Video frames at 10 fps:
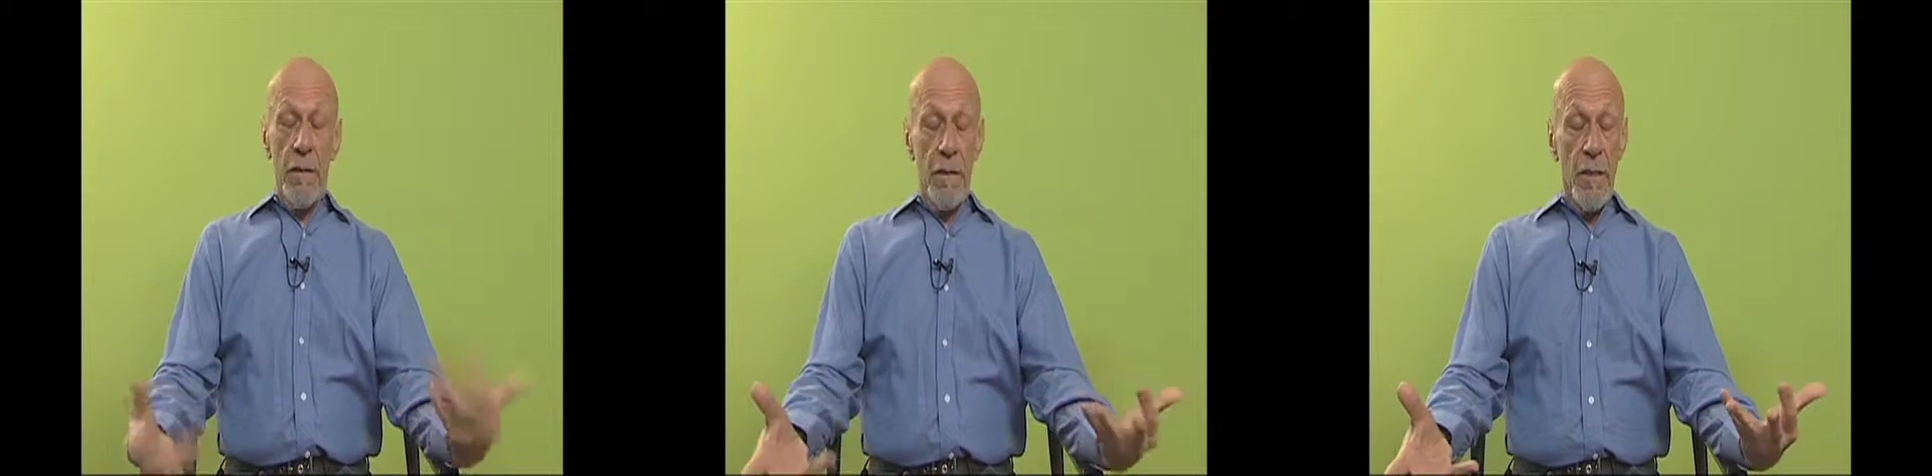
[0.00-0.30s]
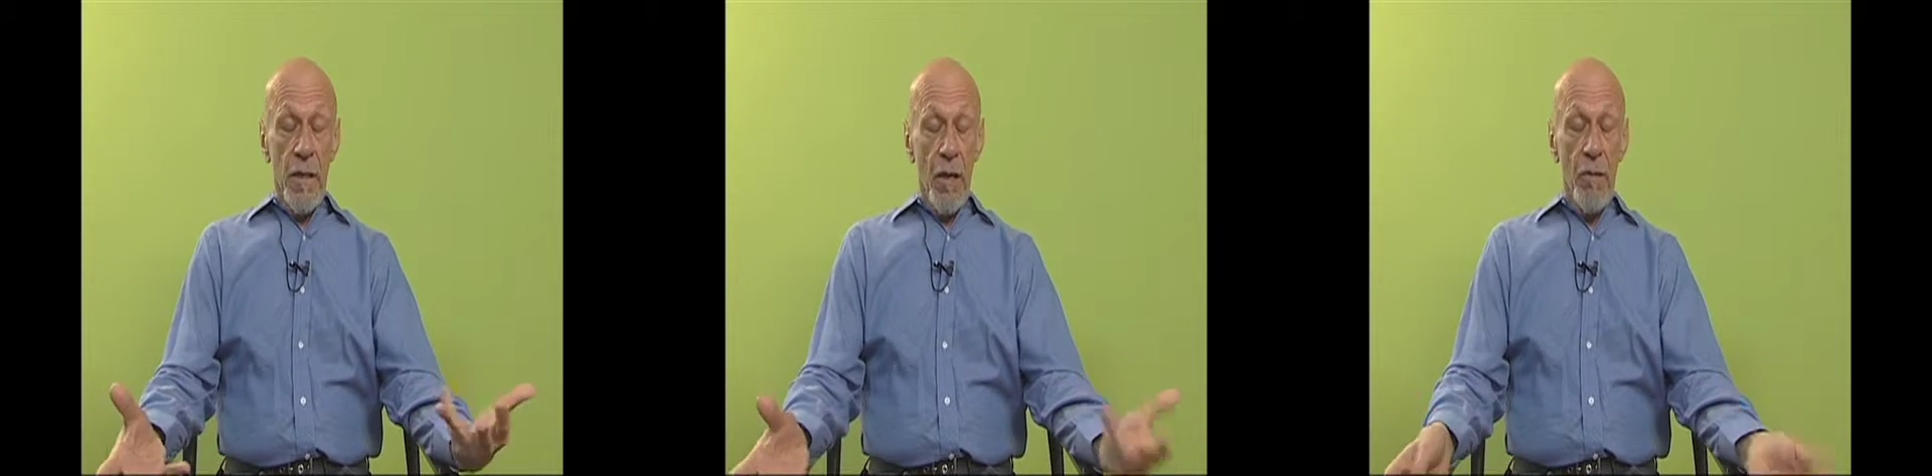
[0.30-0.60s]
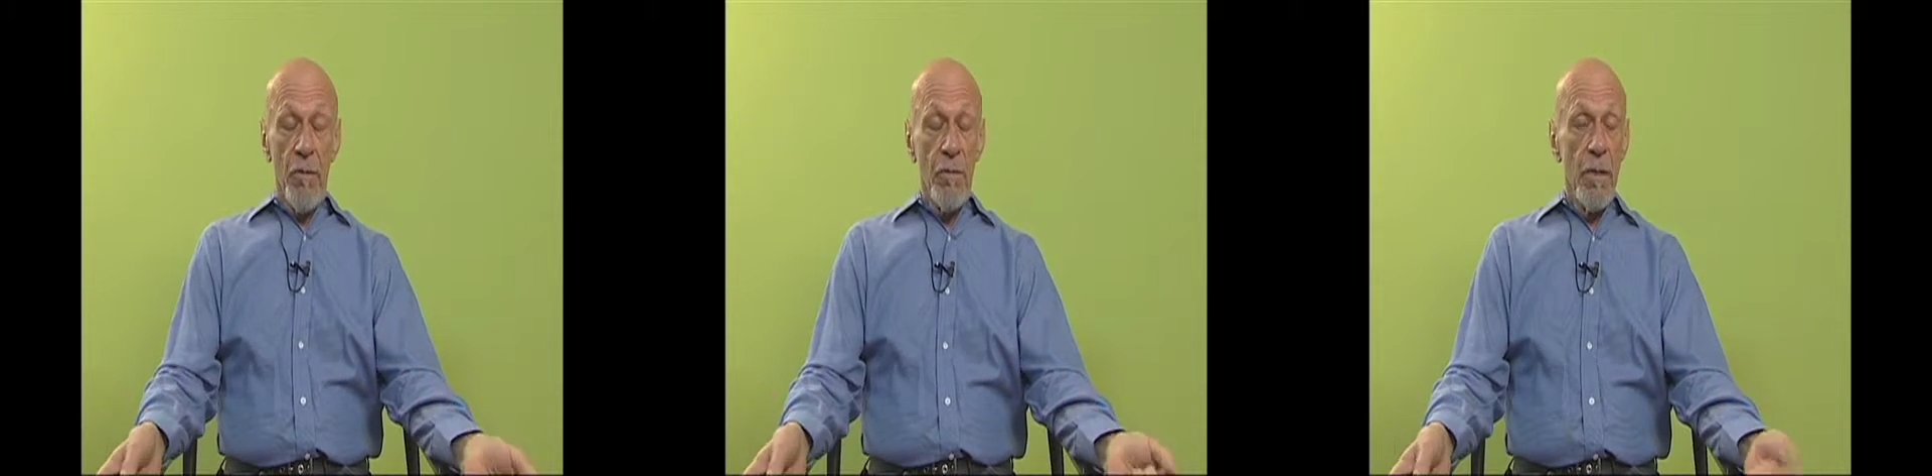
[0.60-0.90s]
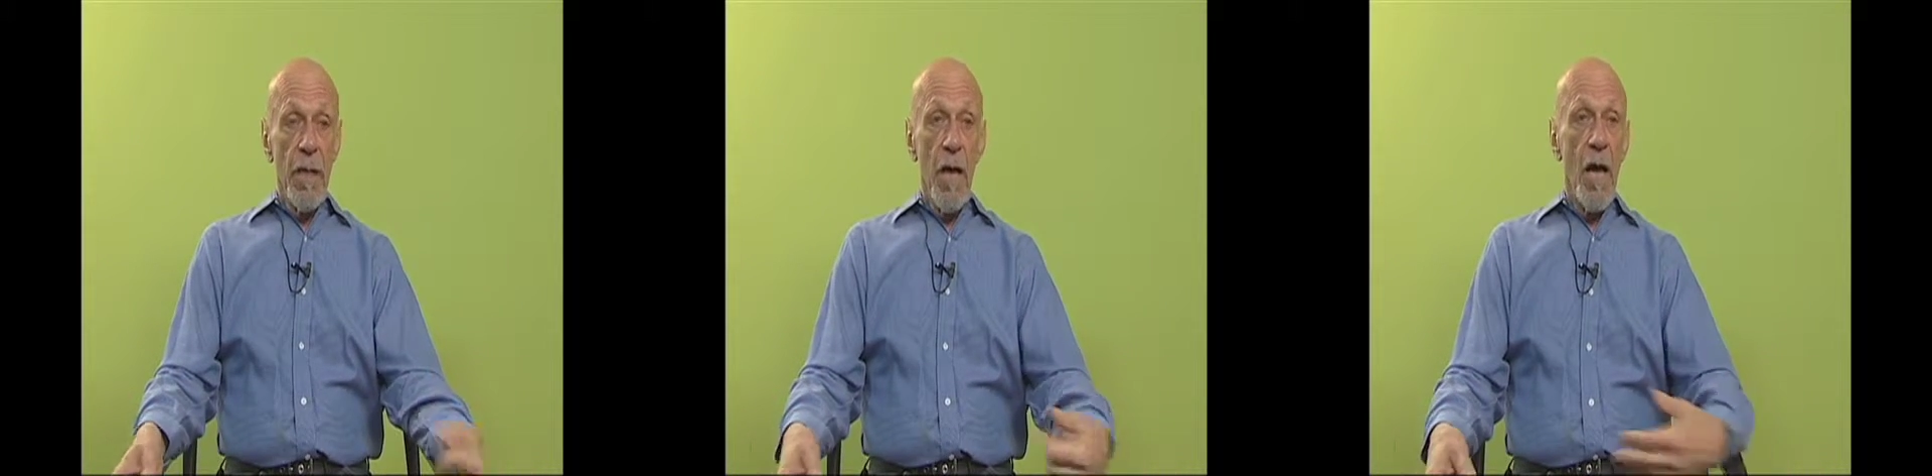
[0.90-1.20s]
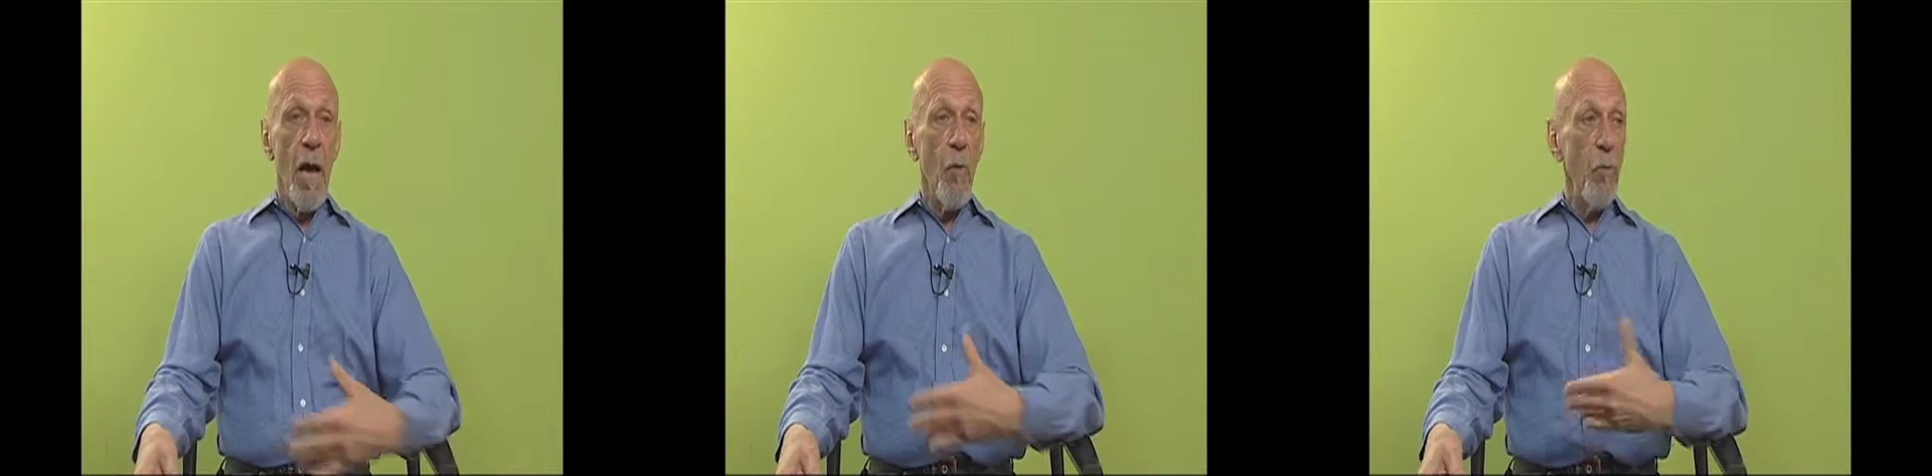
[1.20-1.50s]
you know,
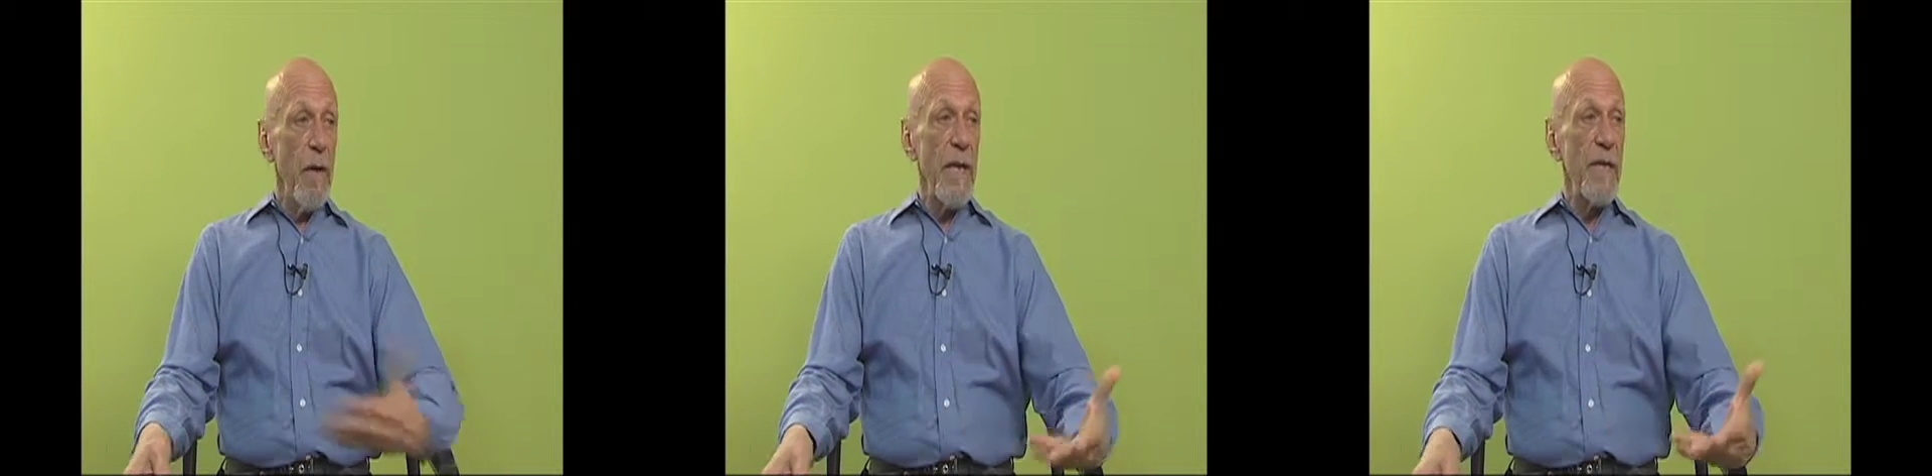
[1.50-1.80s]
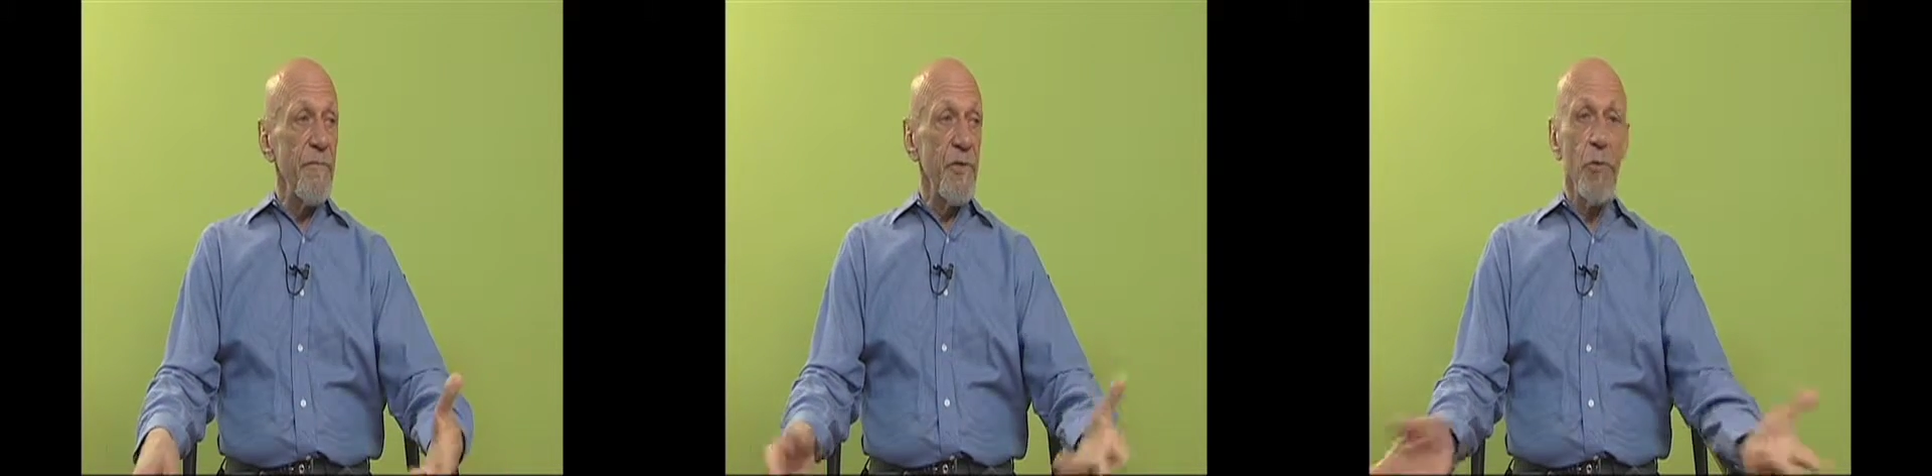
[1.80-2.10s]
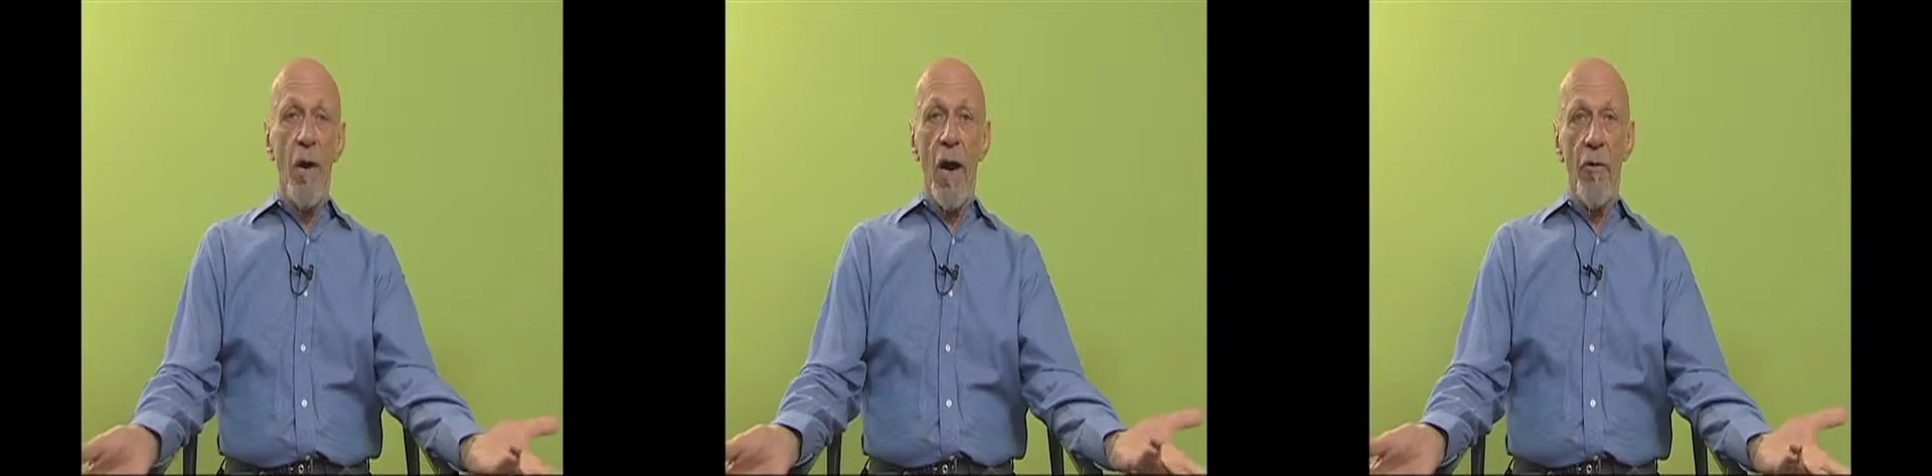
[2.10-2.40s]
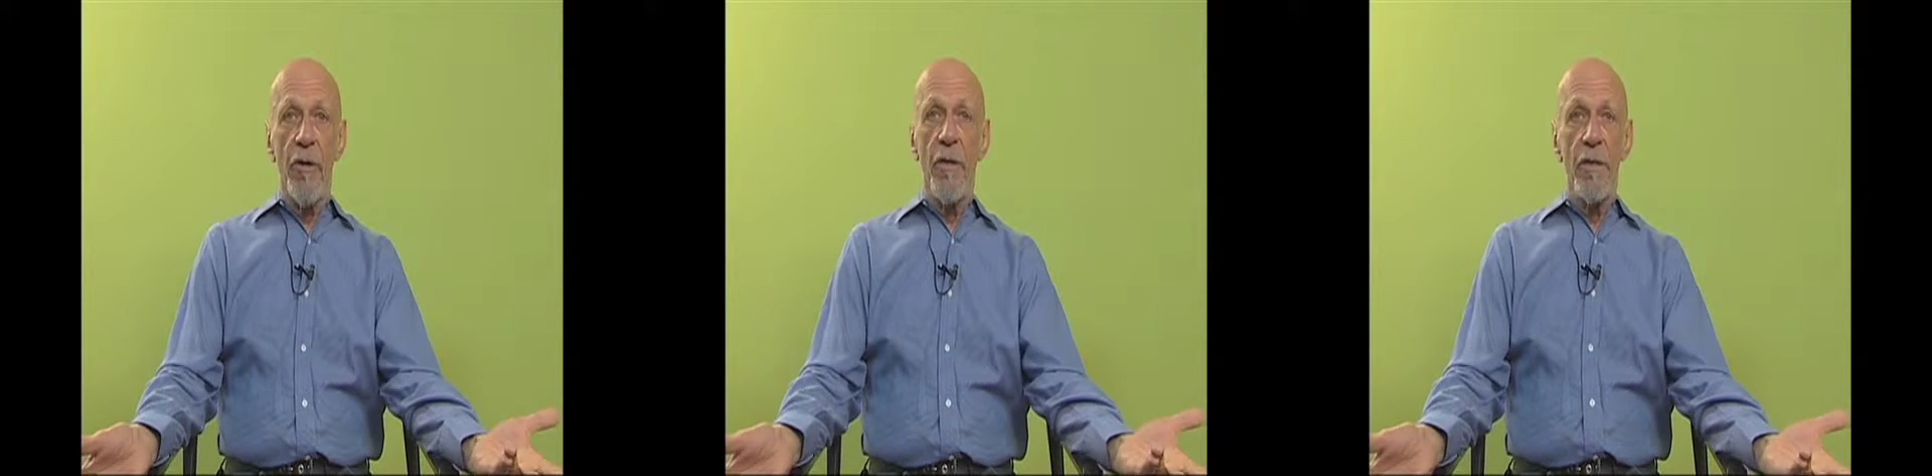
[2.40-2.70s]
a week of 2-hour